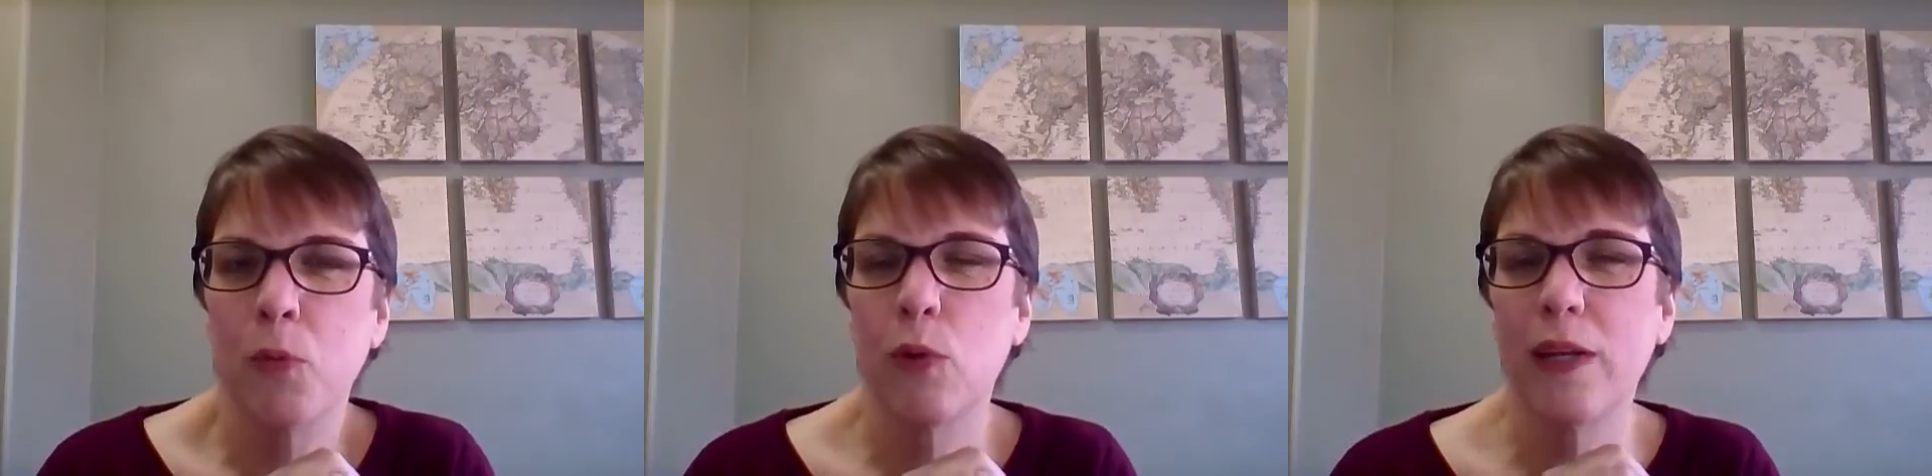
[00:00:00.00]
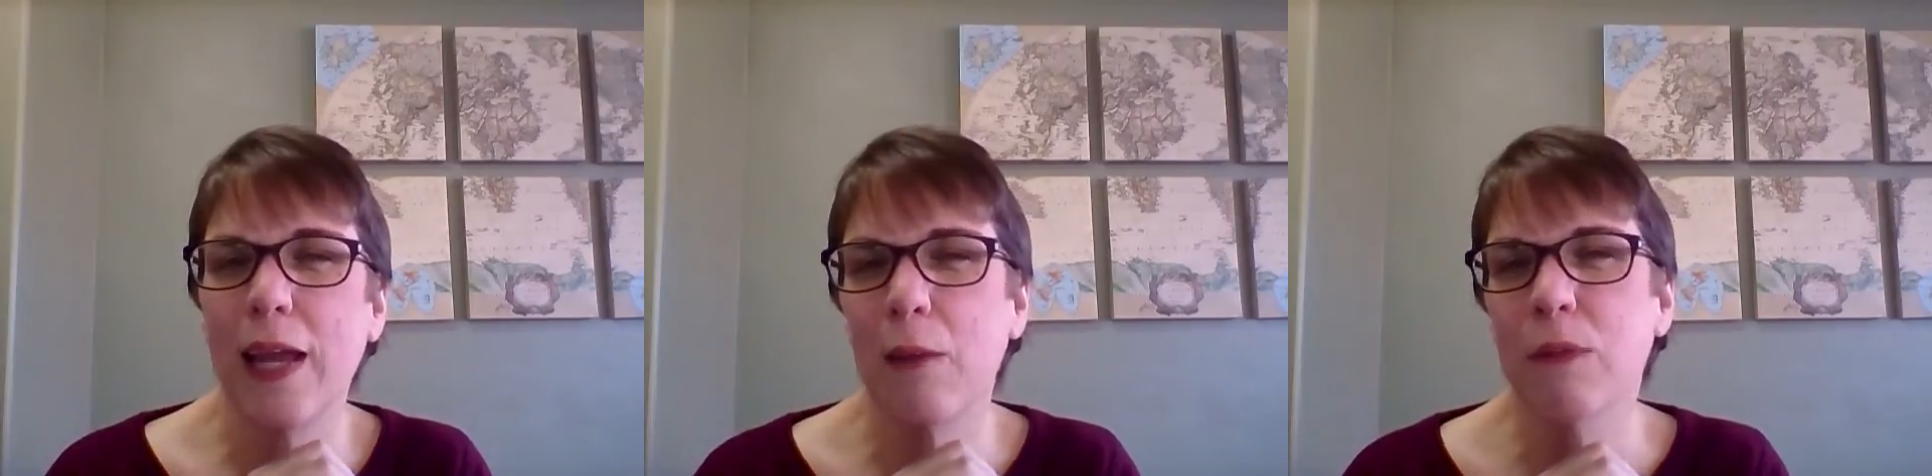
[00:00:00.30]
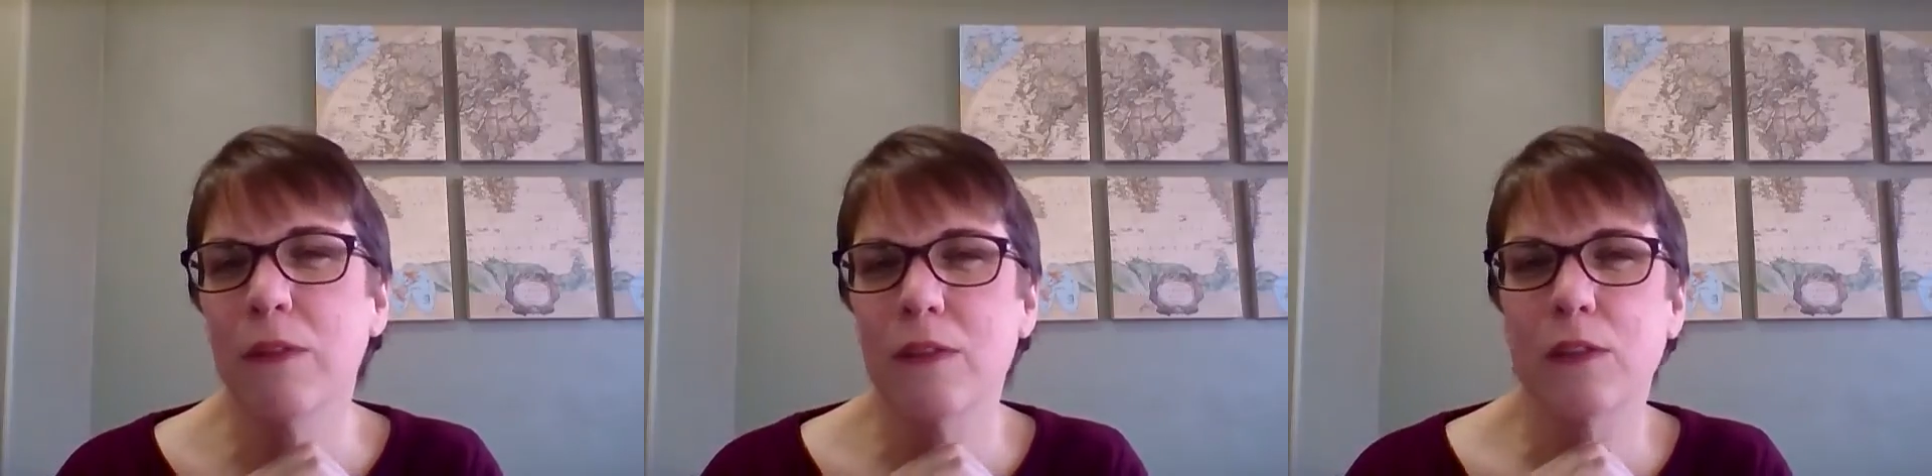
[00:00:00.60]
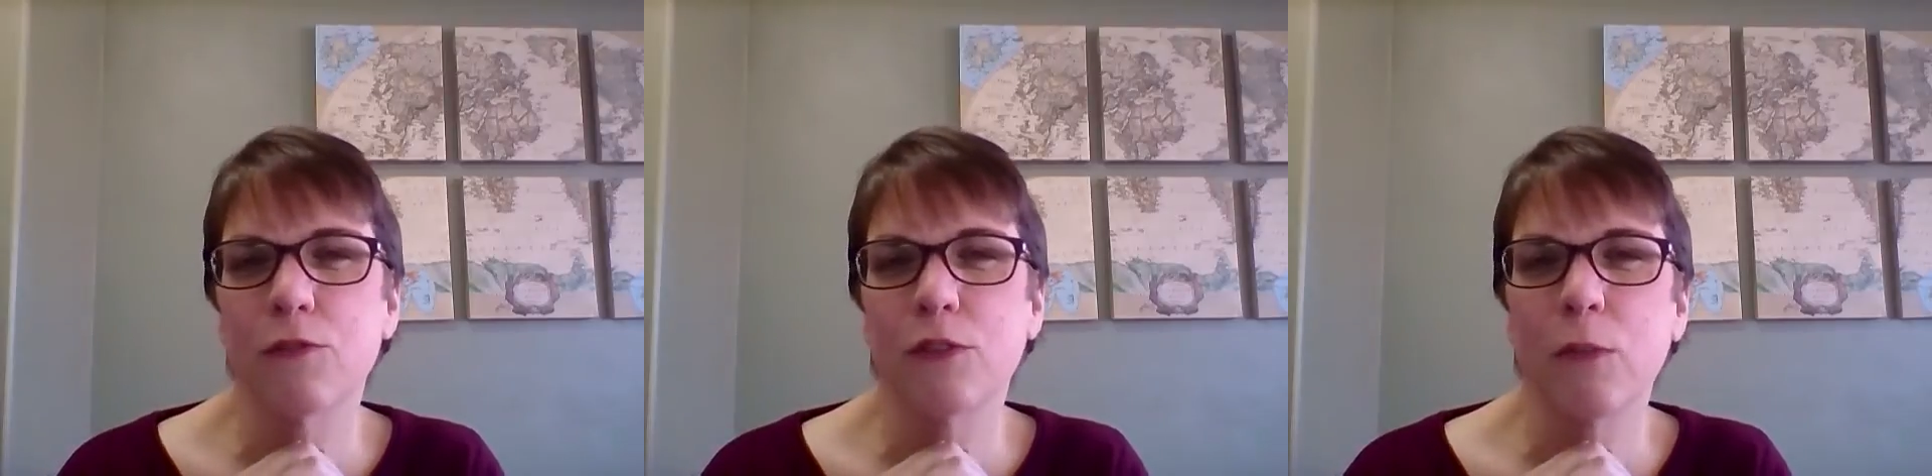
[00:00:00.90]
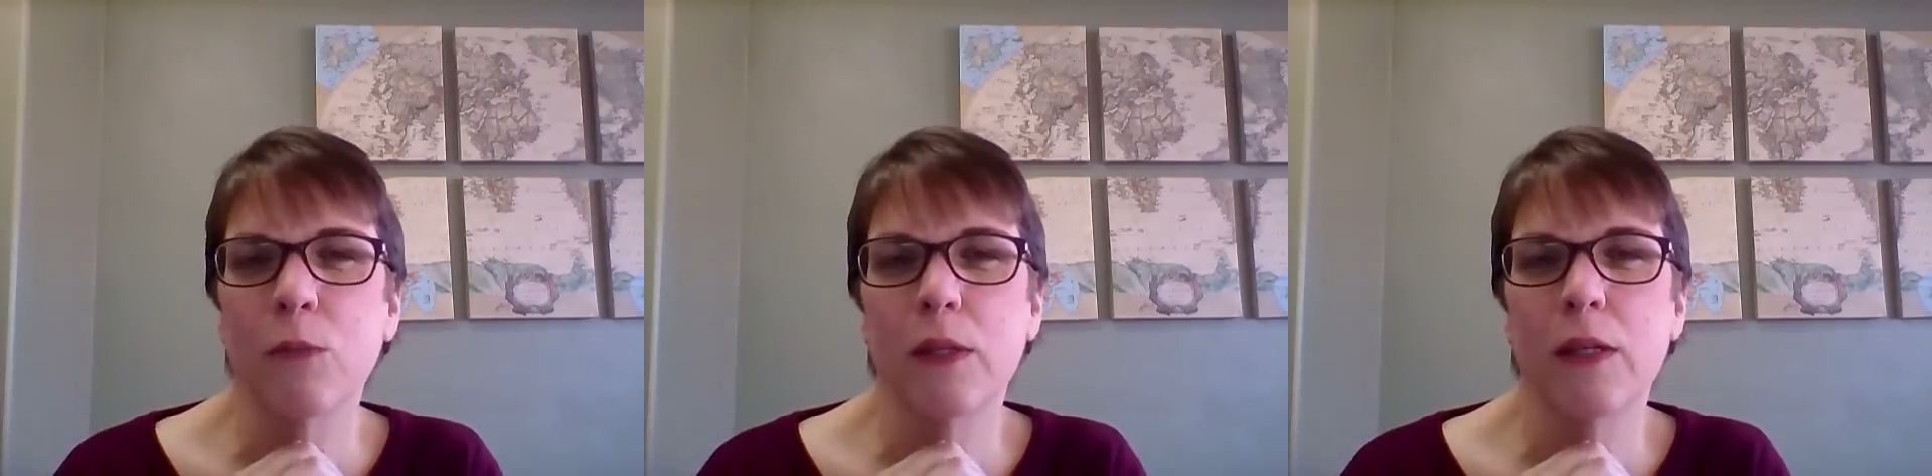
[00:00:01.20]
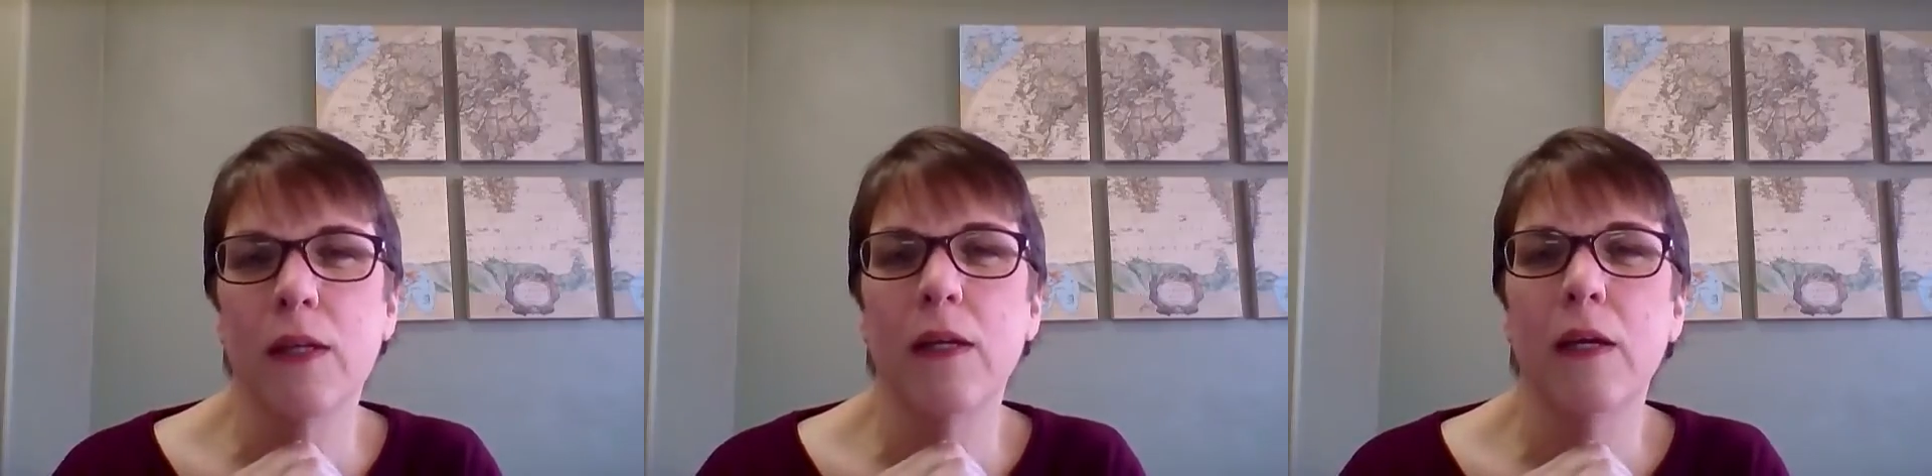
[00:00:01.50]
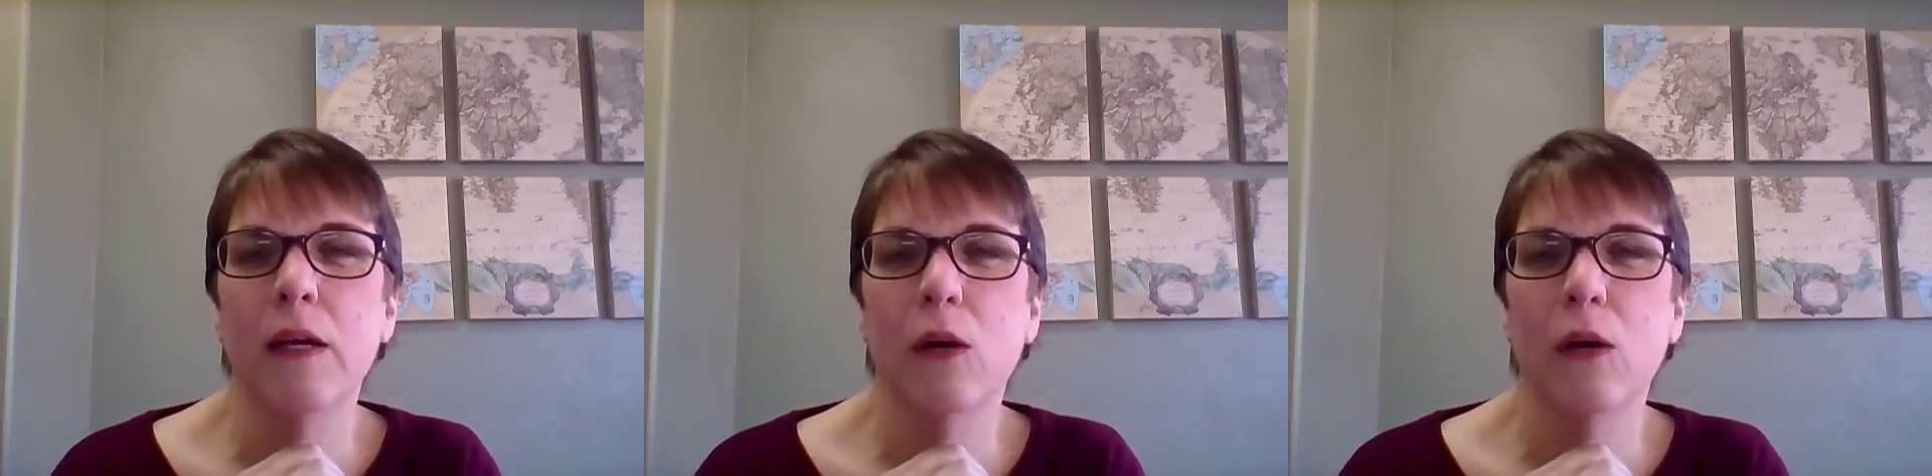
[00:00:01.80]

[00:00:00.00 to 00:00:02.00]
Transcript: What happens if somebody